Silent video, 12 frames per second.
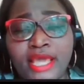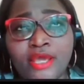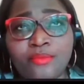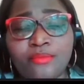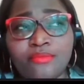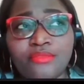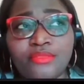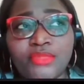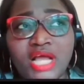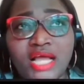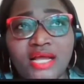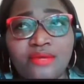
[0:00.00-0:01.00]

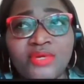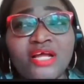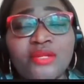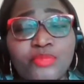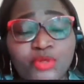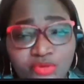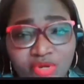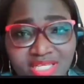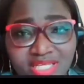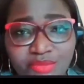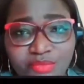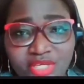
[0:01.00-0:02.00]
I've had
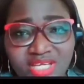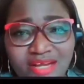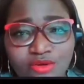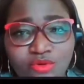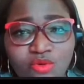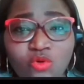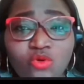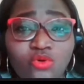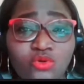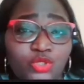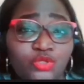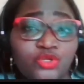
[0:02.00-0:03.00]
people ask me,
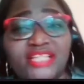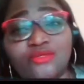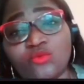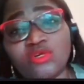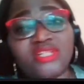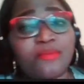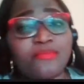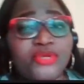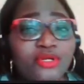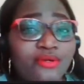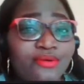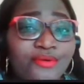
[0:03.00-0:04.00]
oh, so you're the one
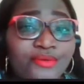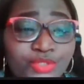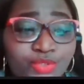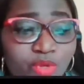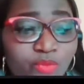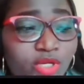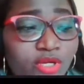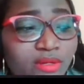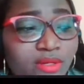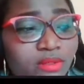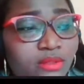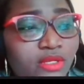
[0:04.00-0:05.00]
that pick calls when
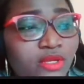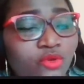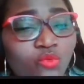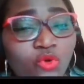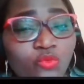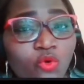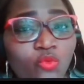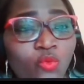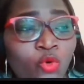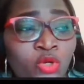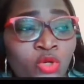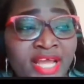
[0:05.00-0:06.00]
we call
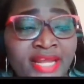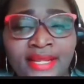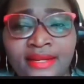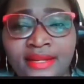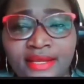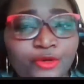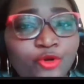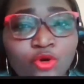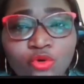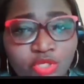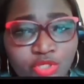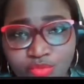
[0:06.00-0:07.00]
111 or
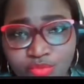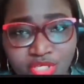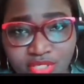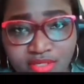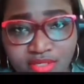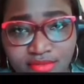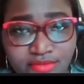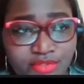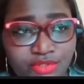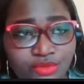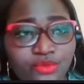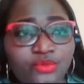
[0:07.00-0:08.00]
999. No, we don't pick
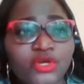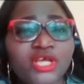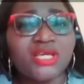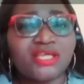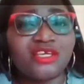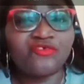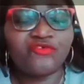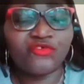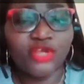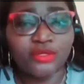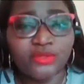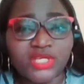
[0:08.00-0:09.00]
calls. So
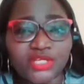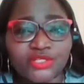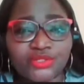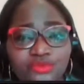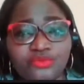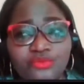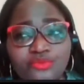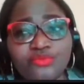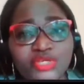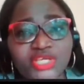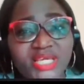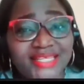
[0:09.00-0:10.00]
if you're looking
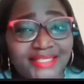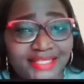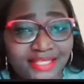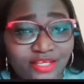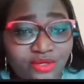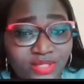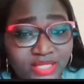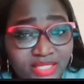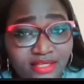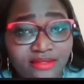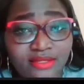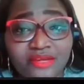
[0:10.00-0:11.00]
to be a senior
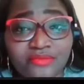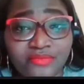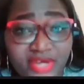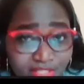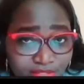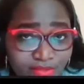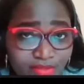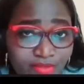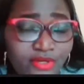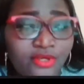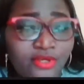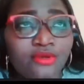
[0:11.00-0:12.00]
clinical
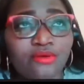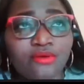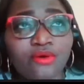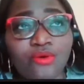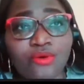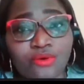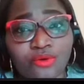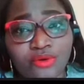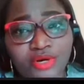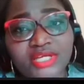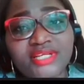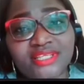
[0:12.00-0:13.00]
advisor
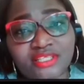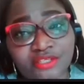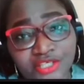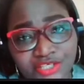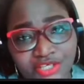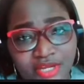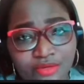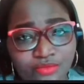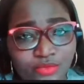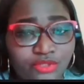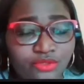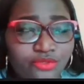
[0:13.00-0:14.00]
or a
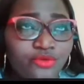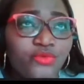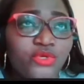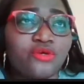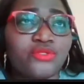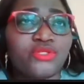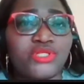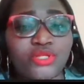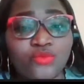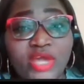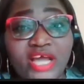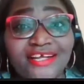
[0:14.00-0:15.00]
clinician, we
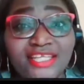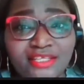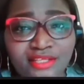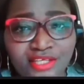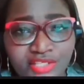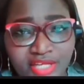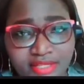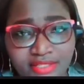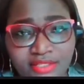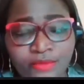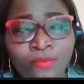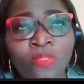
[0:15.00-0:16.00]
also say we are
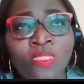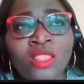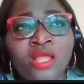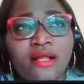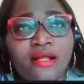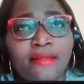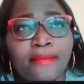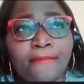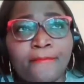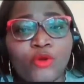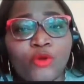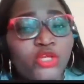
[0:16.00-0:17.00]
clinicians.
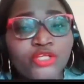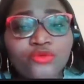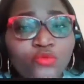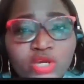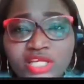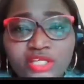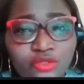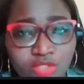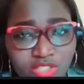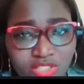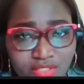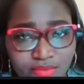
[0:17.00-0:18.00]

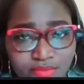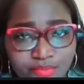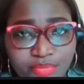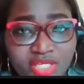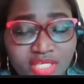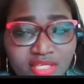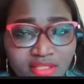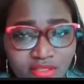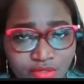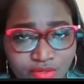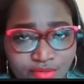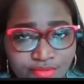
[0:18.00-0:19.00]
We don't pick
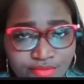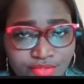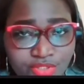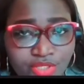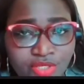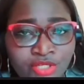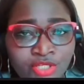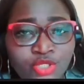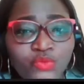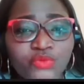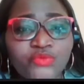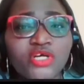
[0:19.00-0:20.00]
the calls.
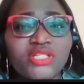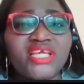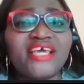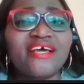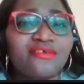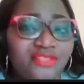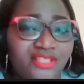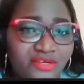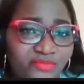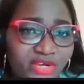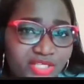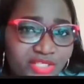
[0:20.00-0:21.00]
So we've got the
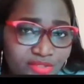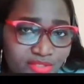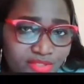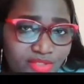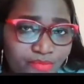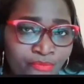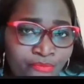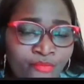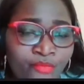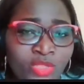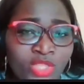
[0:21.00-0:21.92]
health advisors